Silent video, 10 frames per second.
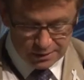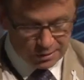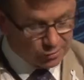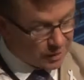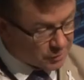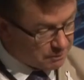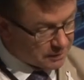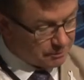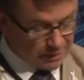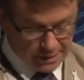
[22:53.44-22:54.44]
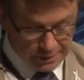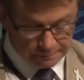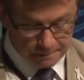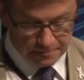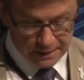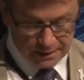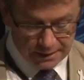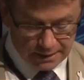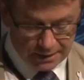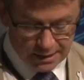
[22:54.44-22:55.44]
So, Judge McBrown,
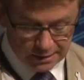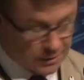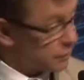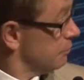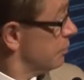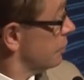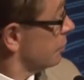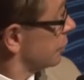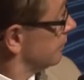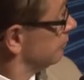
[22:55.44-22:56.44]
in his report